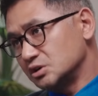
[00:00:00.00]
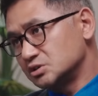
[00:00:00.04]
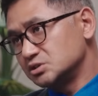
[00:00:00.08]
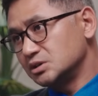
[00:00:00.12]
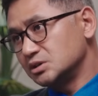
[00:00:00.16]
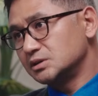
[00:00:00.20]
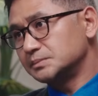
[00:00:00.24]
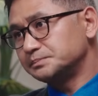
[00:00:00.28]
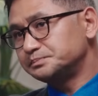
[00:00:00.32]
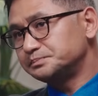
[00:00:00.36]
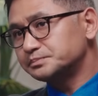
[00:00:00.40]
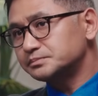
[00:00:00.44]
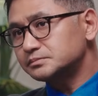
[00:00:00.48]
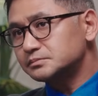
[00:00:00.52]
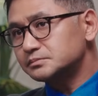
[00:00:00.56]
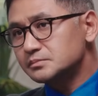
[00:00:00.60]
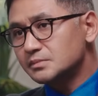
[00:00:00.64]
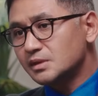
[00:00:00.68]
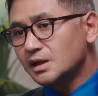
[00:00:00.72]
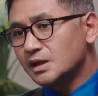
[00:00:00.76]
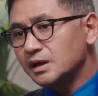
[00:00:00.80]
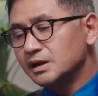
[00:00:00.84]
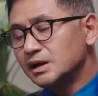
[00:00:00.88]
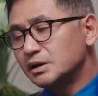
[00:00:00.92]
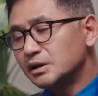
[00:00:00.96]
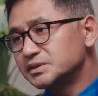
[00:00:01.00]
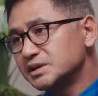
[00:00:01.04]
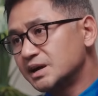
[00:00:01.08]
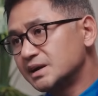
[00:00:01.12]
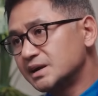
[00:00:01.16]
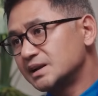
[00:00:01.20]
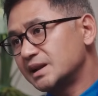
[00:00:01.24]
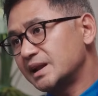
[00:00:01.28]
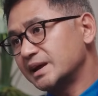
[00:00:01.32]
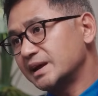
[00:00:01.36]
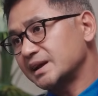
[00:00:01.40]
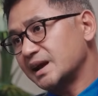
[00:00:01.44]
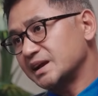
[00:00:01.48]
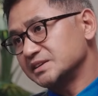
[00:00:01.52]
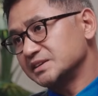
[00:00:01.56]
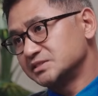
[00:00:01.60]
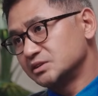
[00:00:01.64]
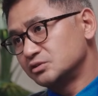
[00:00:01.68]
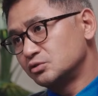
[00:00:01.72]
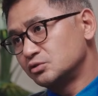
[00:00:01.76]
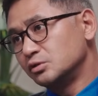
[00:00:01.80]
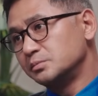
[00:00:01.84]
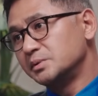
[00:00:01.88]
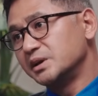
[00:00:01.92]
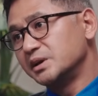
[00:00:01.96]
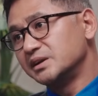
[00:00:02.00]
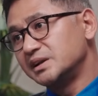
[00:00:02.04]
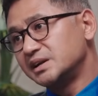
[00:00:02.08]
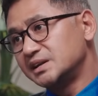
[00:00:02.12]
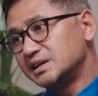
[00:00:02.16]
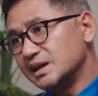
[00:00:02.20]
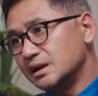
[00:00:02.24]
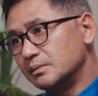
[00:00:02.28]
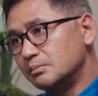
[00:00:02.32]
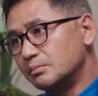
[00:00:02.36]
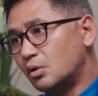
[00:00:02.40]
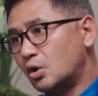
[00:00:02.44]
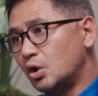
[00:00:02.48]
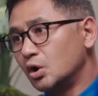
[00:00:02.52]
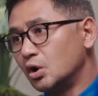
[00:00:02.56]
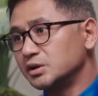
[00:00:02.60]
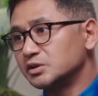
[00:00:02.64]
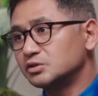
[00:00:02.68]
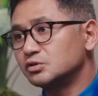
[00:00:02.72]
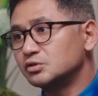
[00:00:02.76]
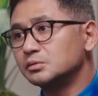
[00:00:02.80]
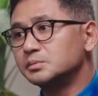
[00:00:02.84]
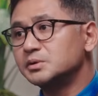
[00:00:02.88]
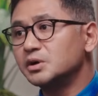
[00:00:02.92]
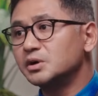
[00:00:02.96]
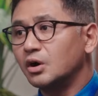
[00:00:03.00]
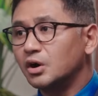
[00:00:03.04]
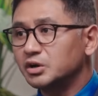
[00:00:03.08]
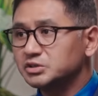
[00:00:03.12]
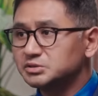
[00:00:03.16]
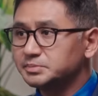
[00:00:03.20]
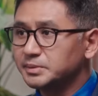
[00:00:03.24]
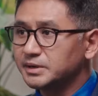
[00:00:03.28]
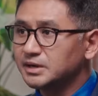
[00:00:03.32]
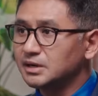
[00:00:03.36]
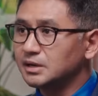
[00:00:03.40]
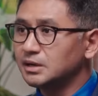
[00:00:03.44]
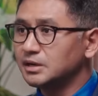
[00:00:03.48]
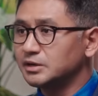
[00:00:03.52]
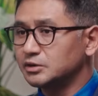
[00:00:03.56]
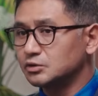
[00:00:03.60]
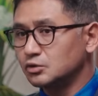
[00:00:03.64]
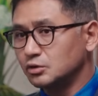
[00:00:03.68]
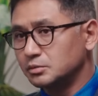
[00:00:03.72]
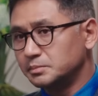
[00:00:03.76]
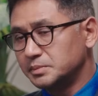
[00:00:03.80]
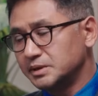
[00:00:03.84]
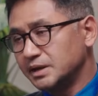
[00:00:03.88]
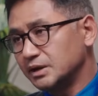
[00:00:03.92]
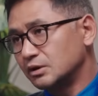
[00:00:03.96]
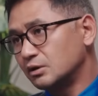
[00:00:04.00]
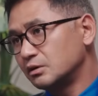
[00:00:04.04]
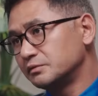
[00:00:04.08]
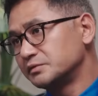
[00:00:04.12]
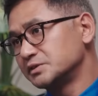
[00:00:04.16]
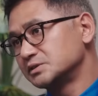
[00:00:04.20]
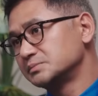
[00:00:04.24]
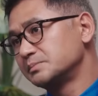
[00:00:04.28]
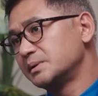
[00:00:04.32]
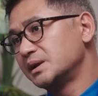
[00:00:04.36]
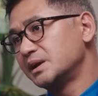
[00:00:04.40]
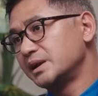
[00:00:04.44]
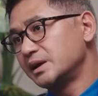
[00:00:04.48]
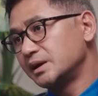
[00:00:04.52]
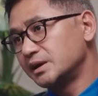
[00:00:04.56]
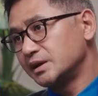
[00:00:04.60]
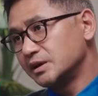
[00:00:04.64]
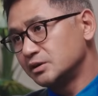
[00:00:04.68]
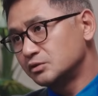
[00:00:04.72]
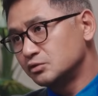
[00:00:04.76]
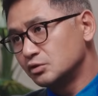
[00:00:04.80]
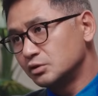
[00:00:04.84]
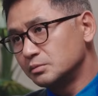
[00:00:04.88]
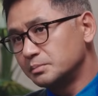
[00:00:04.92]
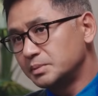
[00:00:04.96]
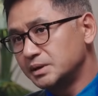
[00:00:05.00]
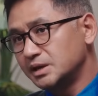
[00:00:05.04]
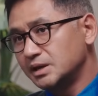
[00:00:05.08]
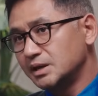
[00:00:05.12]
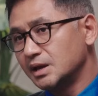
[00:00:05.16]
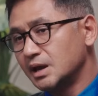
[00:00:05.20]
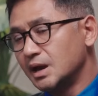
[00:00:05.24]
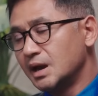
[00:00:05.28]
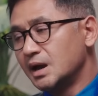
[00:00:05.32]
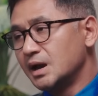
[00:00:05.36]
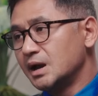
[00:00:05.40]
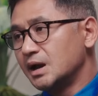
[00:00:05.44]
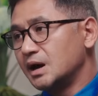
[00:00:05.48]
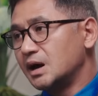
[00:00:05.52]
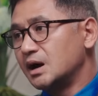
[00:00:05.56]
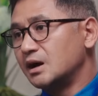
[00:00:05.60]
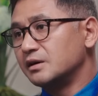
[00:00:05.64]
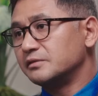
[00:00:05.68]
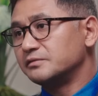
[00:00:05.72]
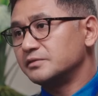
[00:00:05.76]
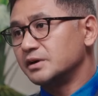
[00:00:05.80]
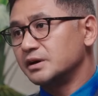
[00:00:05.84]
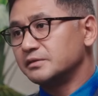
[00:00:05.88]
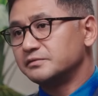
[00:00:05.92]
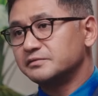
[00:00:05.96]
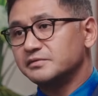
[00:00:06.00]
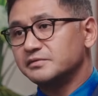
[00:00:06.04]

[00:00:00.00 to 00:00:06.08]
structured. Now, the underlying asset could be a retail mall, it could be a hospital, it could be an office building, it could be a